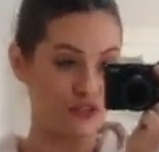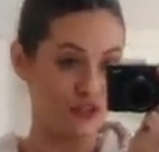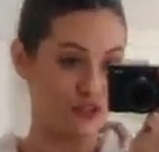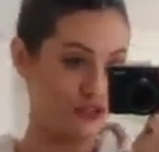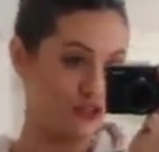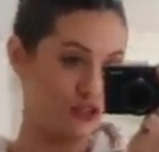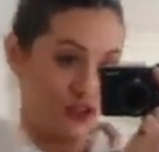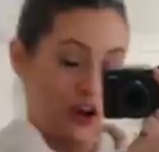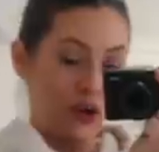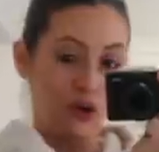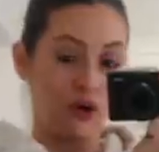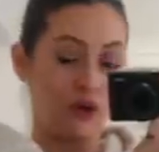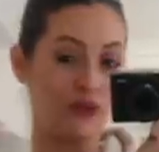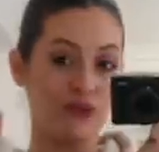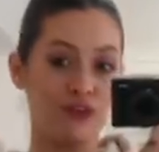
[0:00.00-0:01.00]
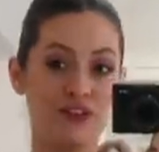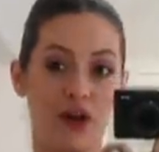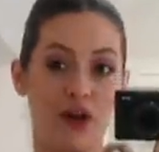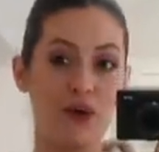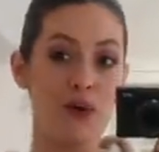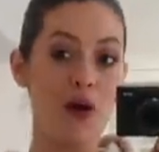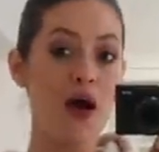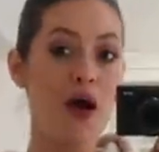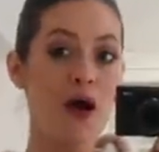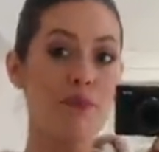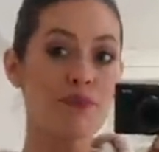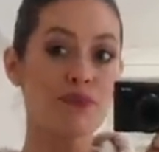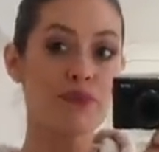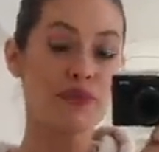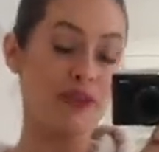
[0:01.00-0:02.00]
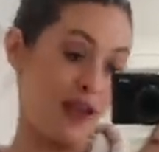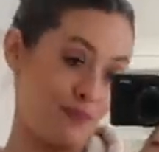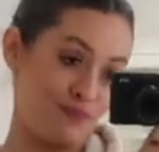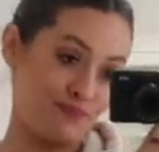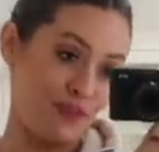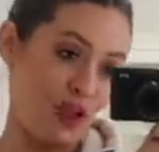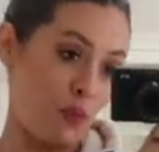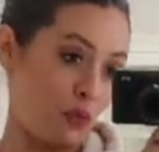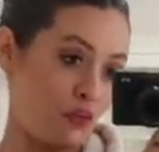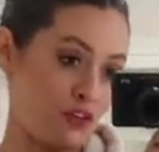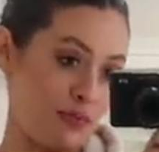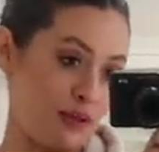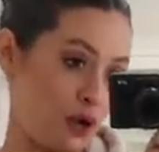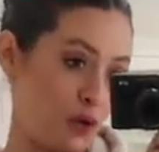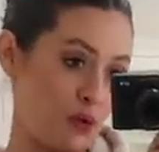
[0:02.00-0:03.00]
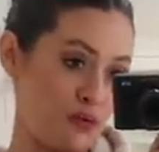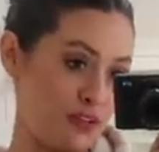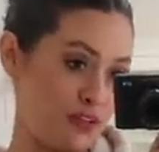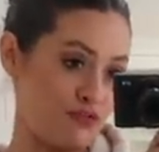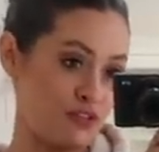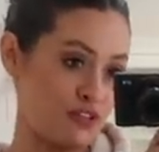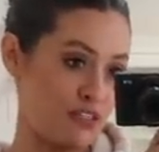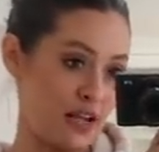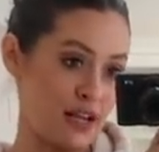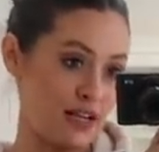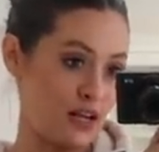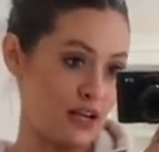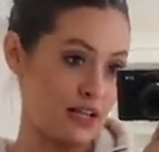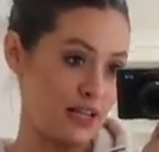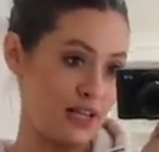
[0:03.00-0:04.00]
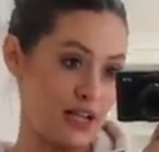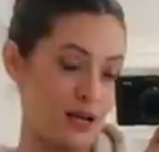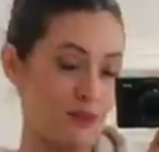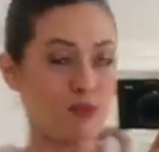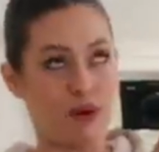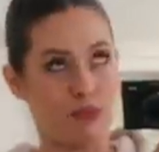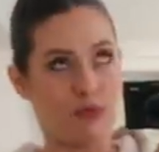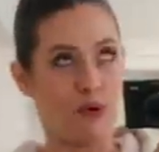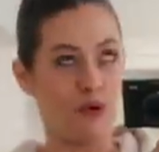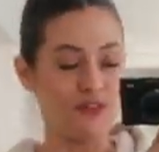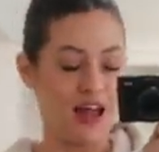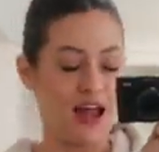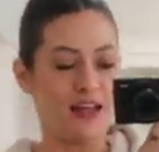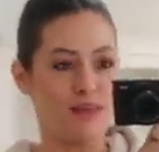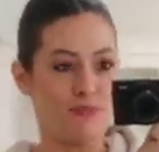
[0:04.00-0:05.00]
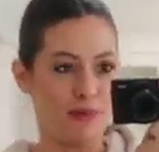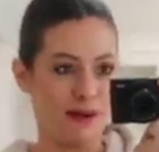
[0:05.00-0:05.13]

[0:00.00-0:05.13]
to just chuck on. So yeah, I wanted to be cozy for a day in IKEA. Well, not a day,